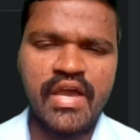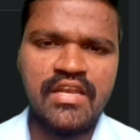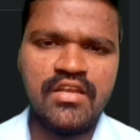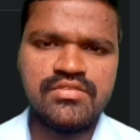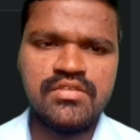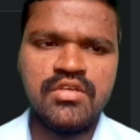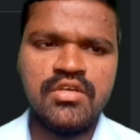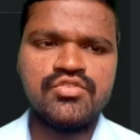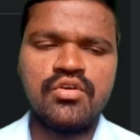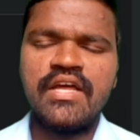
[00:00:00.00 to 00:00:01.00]
values
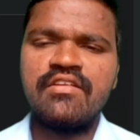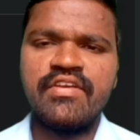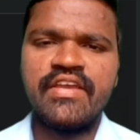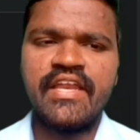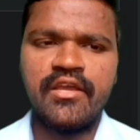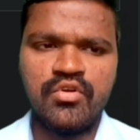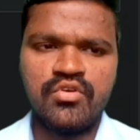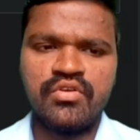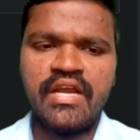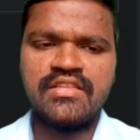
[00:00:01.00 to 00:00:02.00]
so that we can able
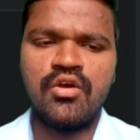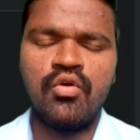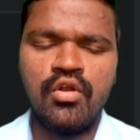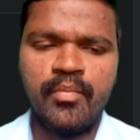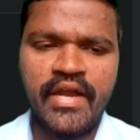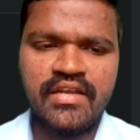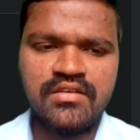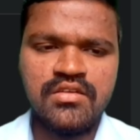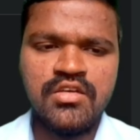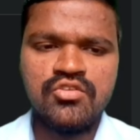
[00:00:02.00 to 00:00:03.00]
to get the whole
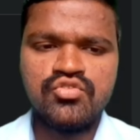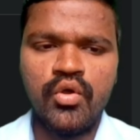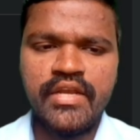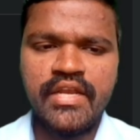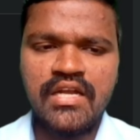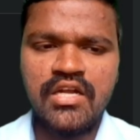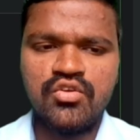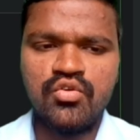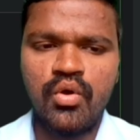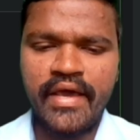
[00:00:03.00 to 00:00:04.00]
pattern. So in order
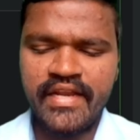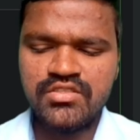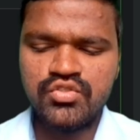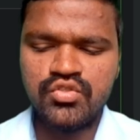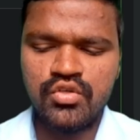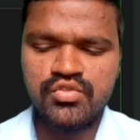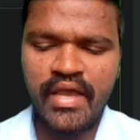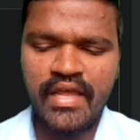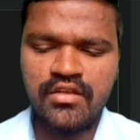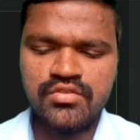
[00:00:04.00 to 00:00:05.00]
to arrange those
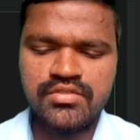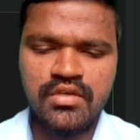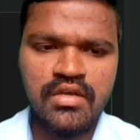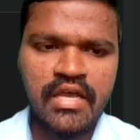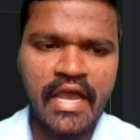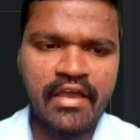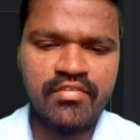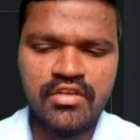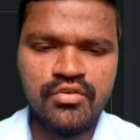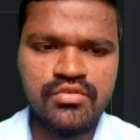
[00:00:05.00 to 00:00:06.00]
values, I
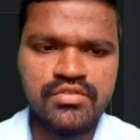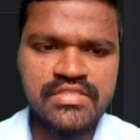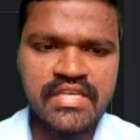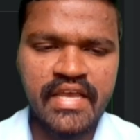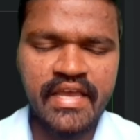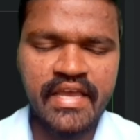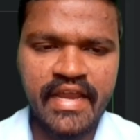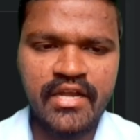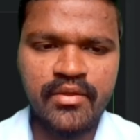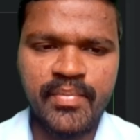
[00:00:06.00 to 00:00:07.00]
will use an
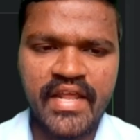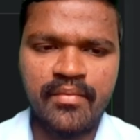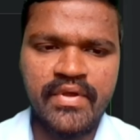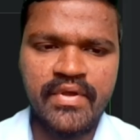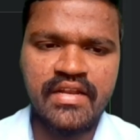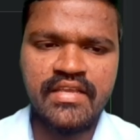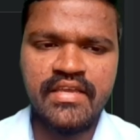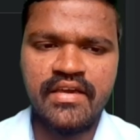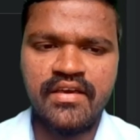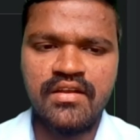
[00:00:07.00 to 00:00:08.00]
end parameter
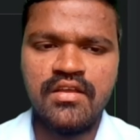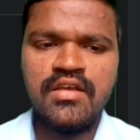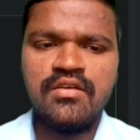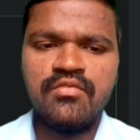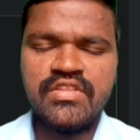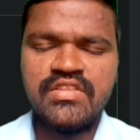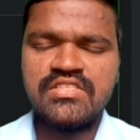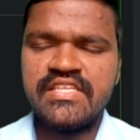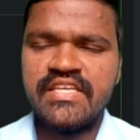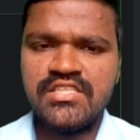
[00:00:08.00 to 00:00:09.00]
here with
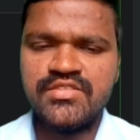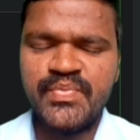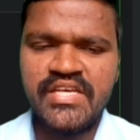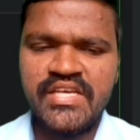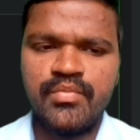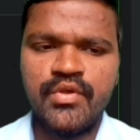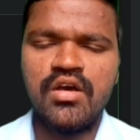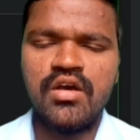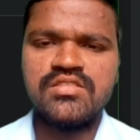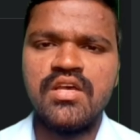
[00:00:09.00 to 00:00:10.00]
single space,
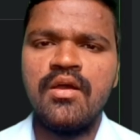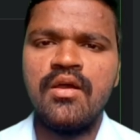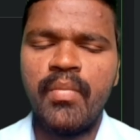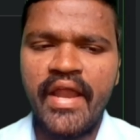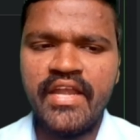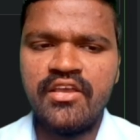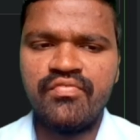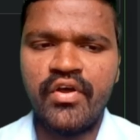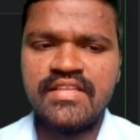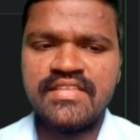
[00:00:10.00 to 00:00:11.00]
because by
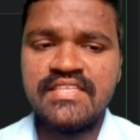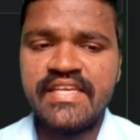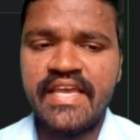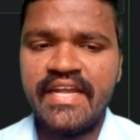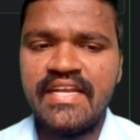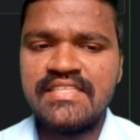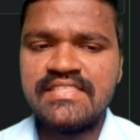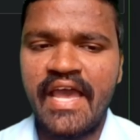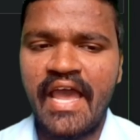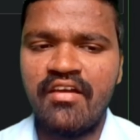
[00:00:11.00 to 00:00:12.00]
default this end
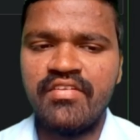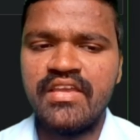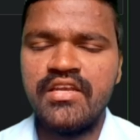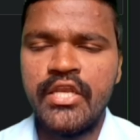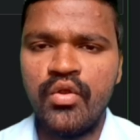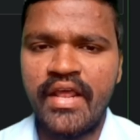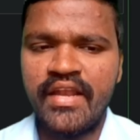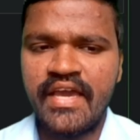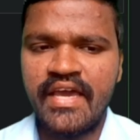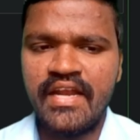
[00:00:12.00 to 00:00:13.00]
is having new
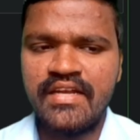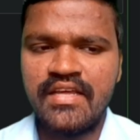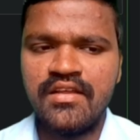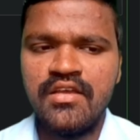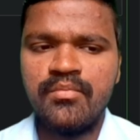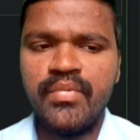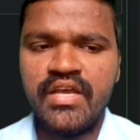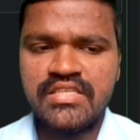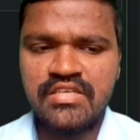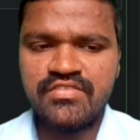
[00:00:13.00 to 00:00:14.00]
line character.
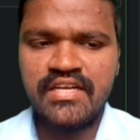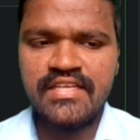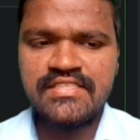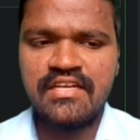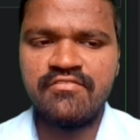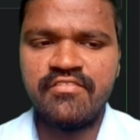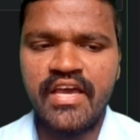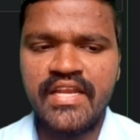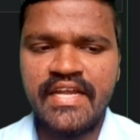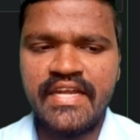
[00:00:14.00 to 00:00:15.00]
Because of that reason, we
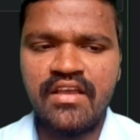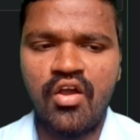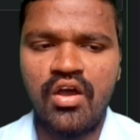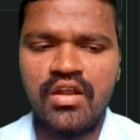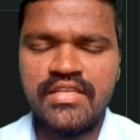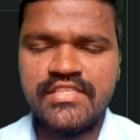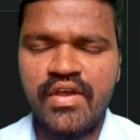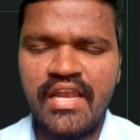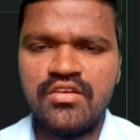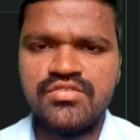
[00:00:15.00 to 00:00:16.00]
are getting all these
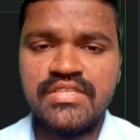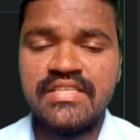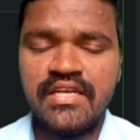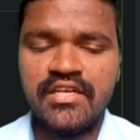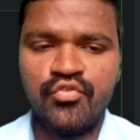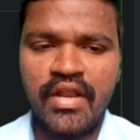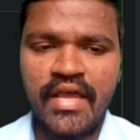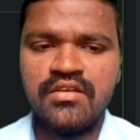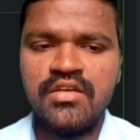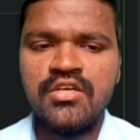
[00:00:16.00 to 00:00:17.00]
values in the new
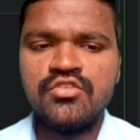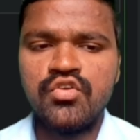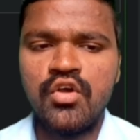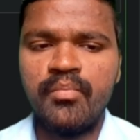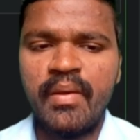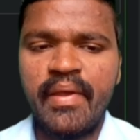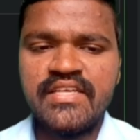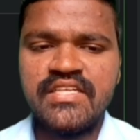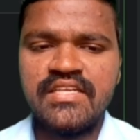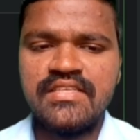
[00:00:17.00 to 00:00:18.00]
line. So by
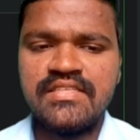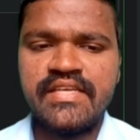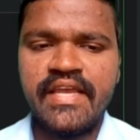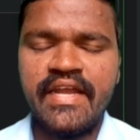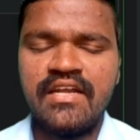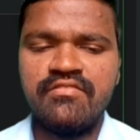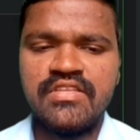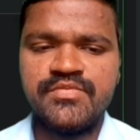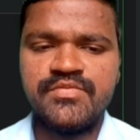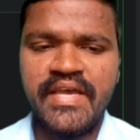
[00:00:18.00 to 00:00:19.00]
mentioning this end
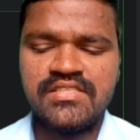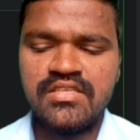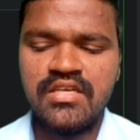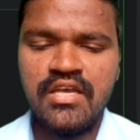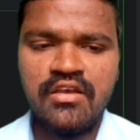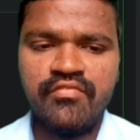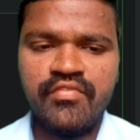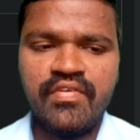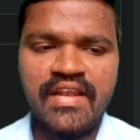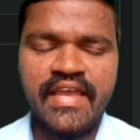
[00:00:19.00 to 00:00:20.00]
with space,
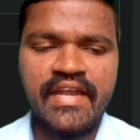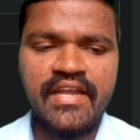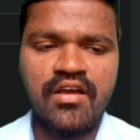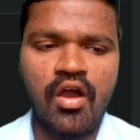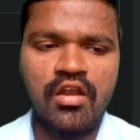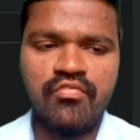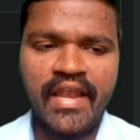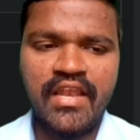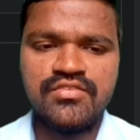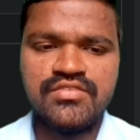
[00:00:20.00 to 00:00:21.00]
we will get all
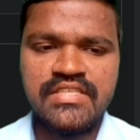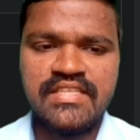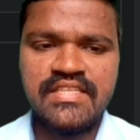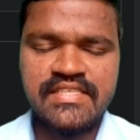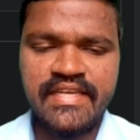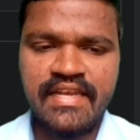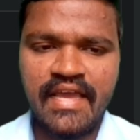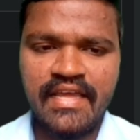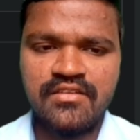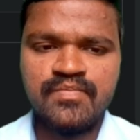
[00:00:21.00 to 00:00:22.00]
values in the single
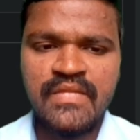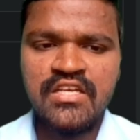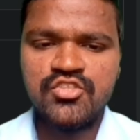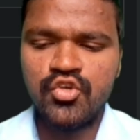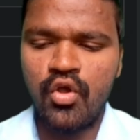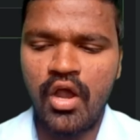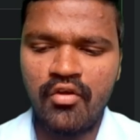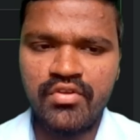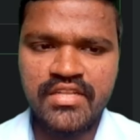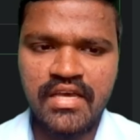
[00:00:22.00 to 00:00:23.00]
line. So
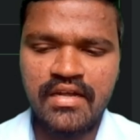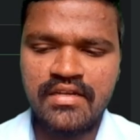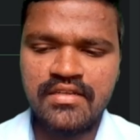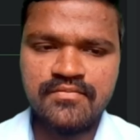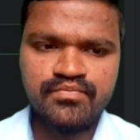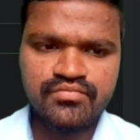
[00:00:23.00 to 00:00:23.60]
after that,